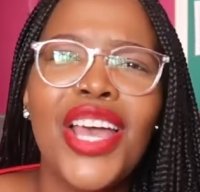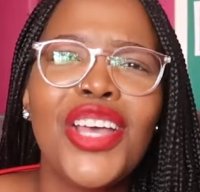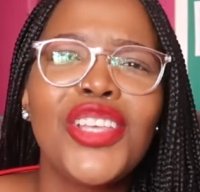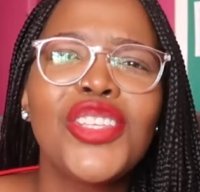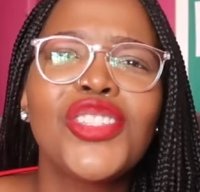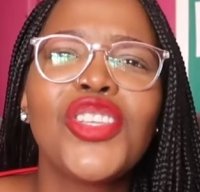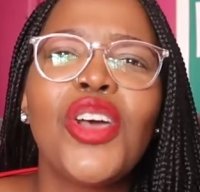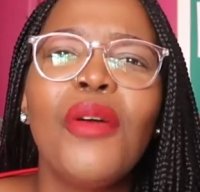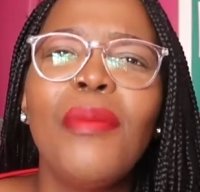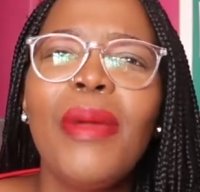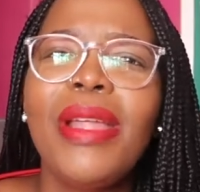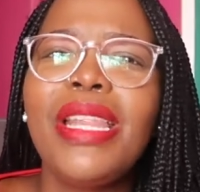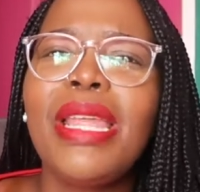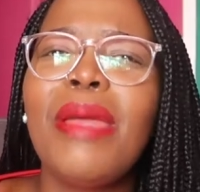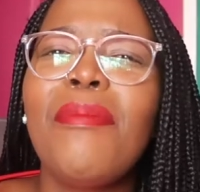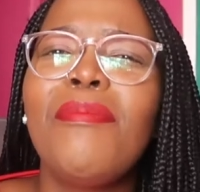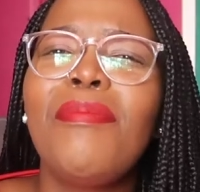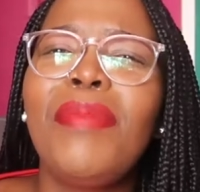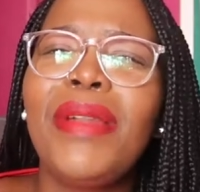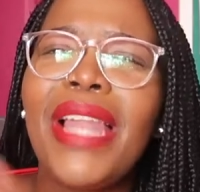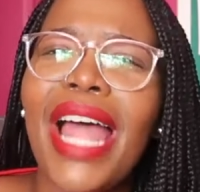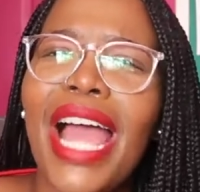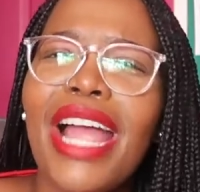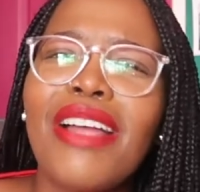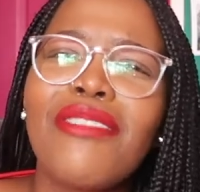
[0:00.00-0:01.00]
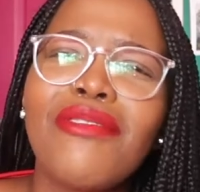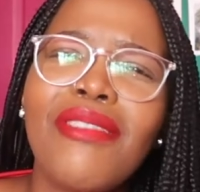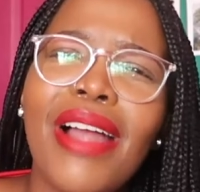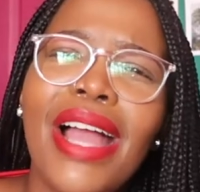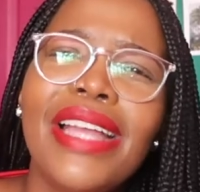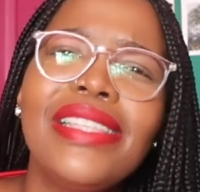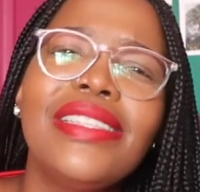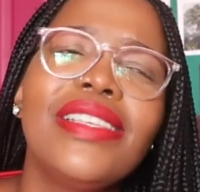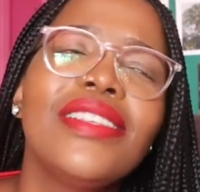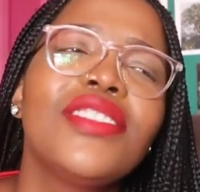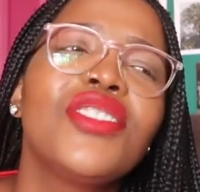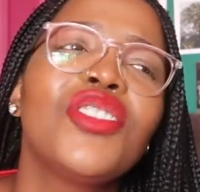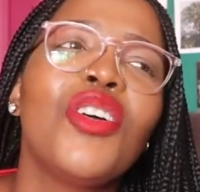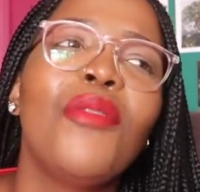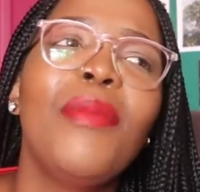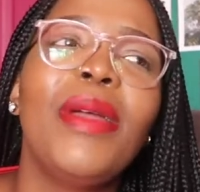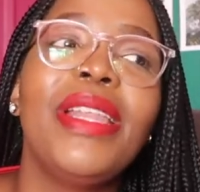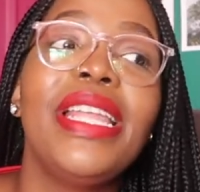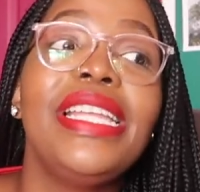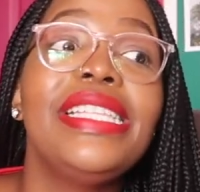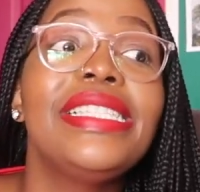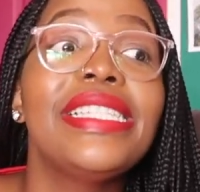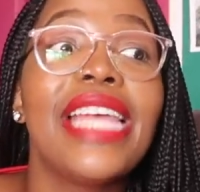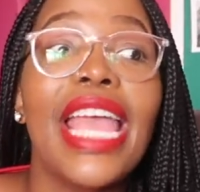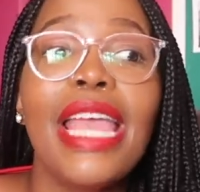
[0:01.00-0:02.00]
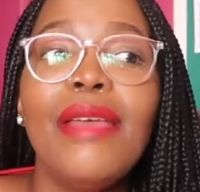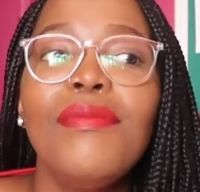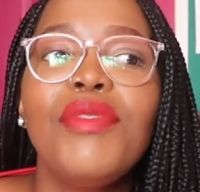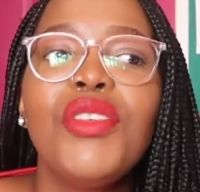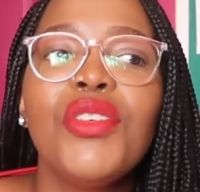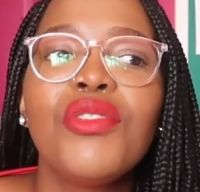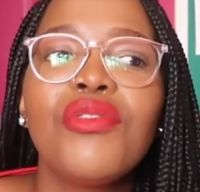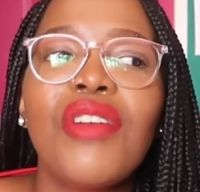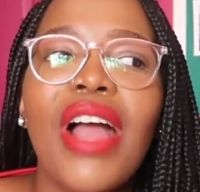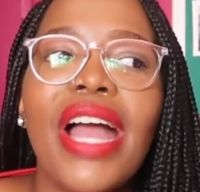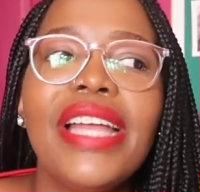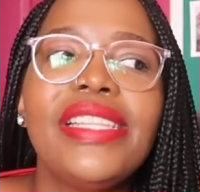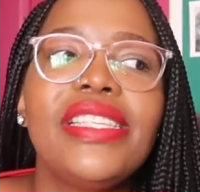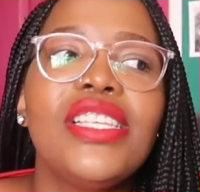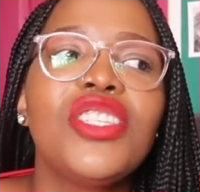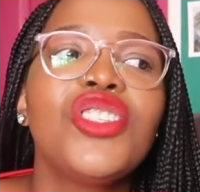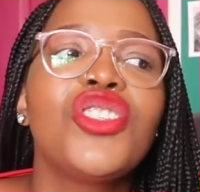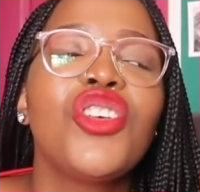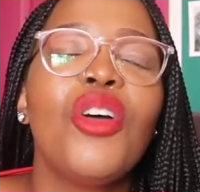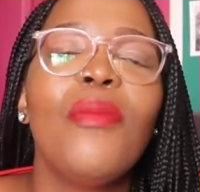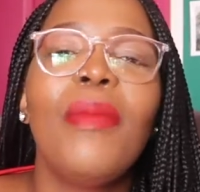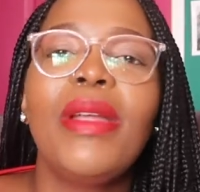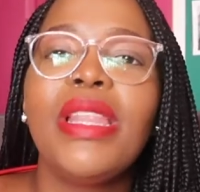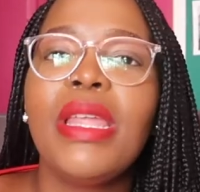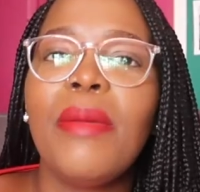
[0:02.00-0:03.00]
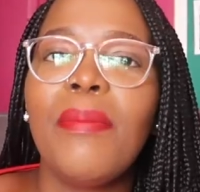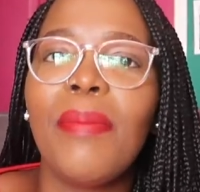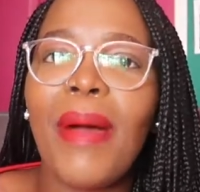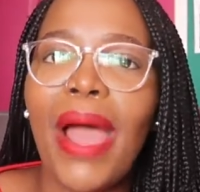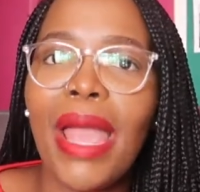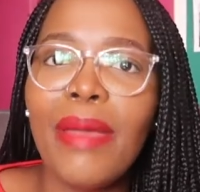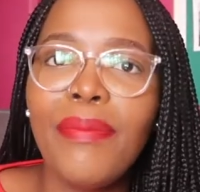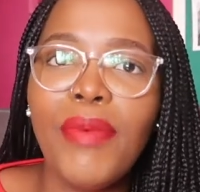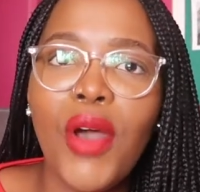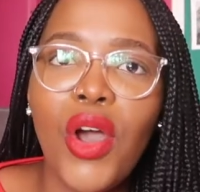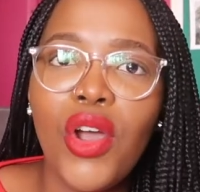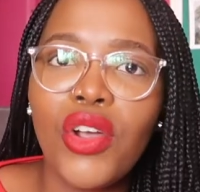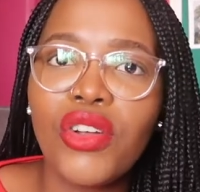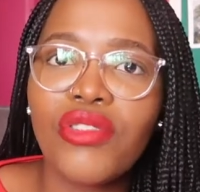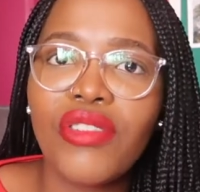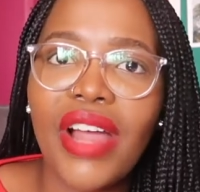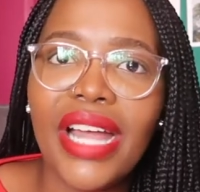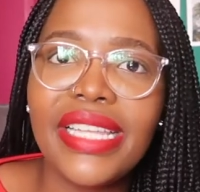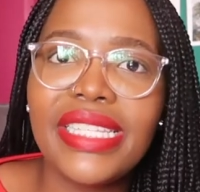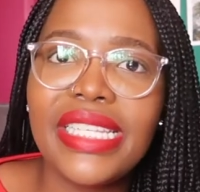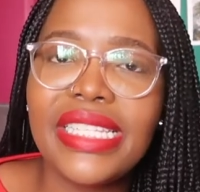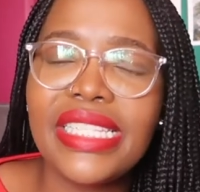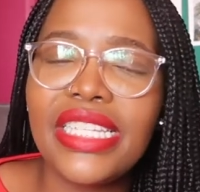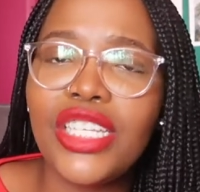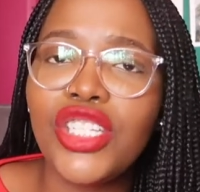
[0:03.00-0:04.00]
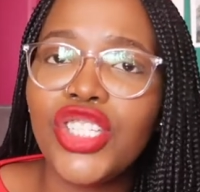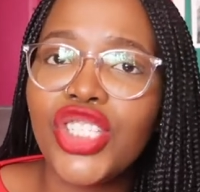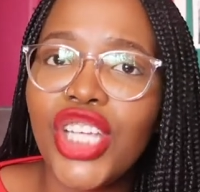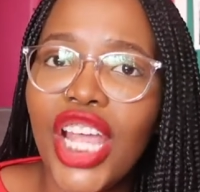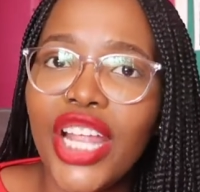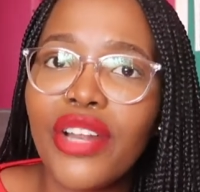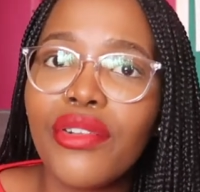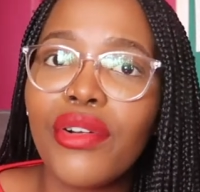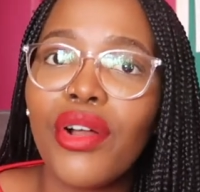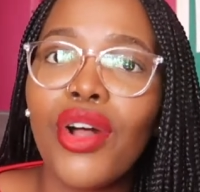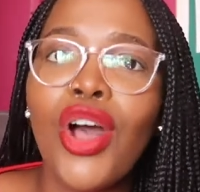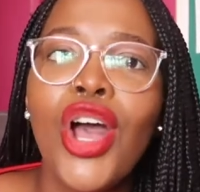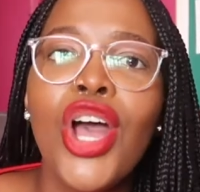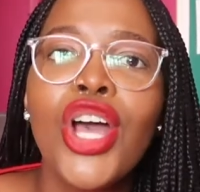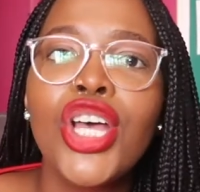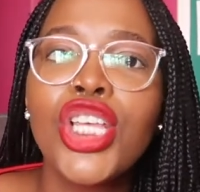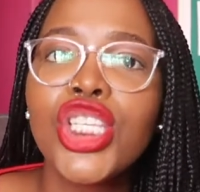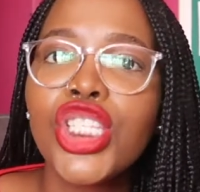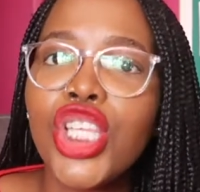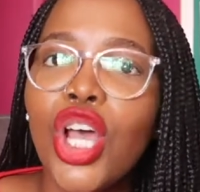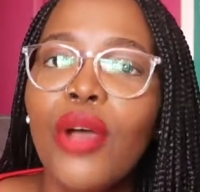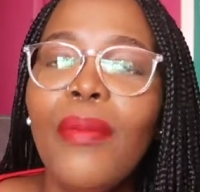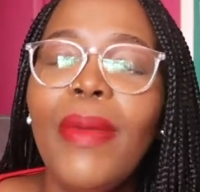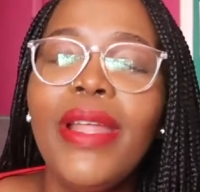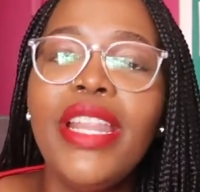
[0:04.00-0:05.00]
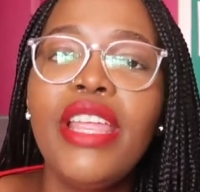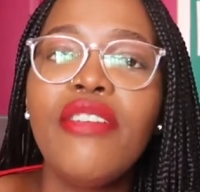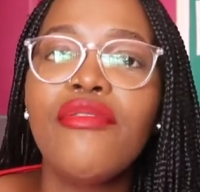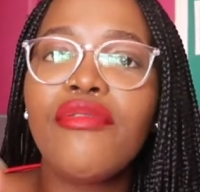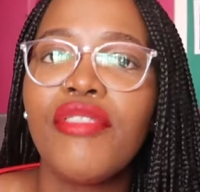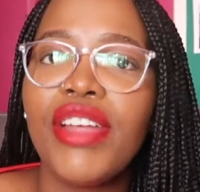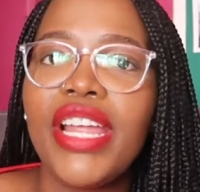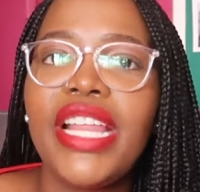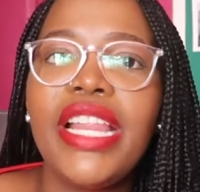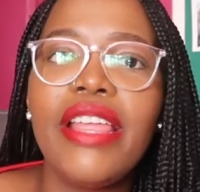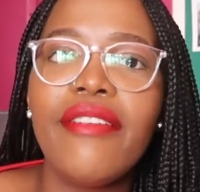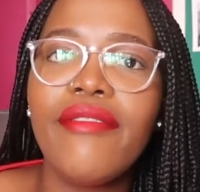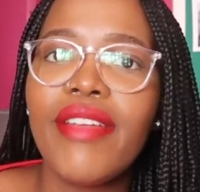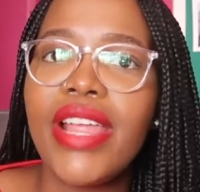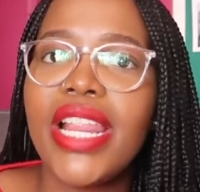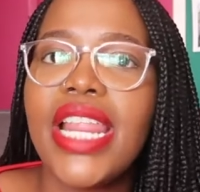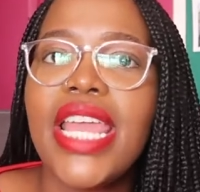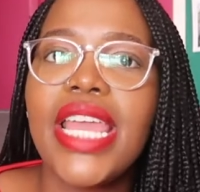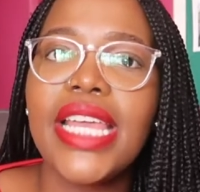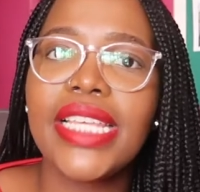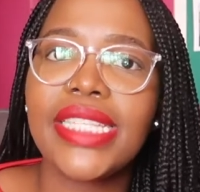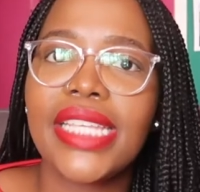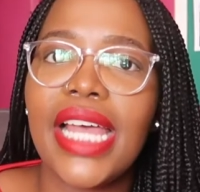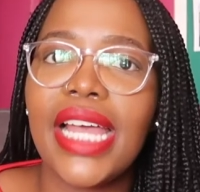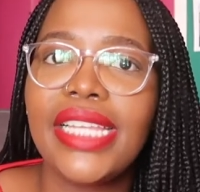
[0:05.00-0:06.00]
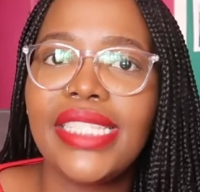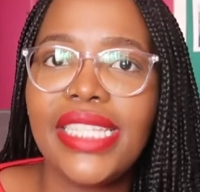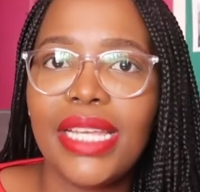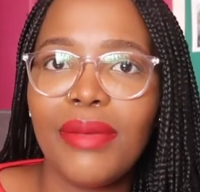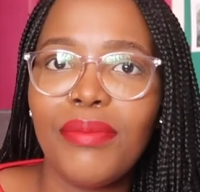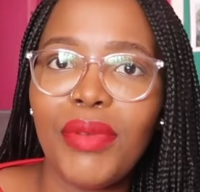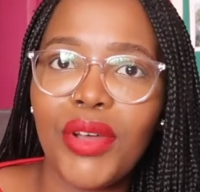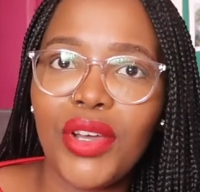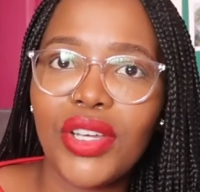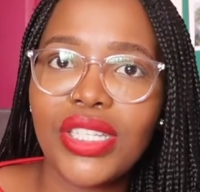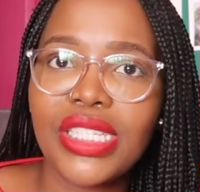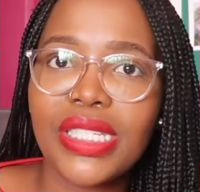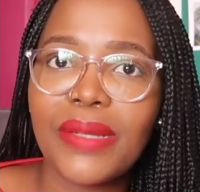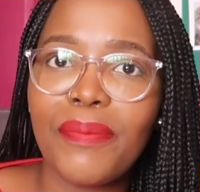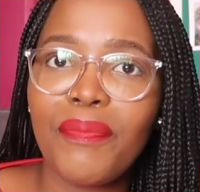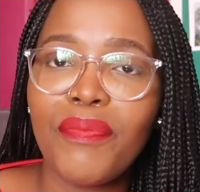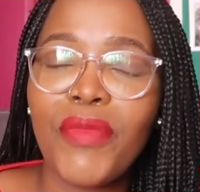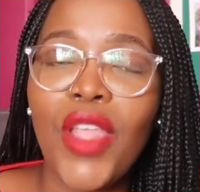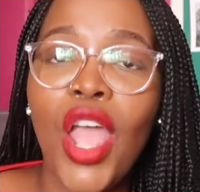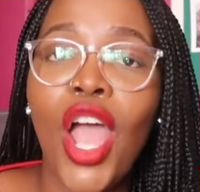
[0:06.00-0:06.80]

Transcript: So many Black writers, so many debut writers, so many BIPOC writers in general, so many really, really exciting books.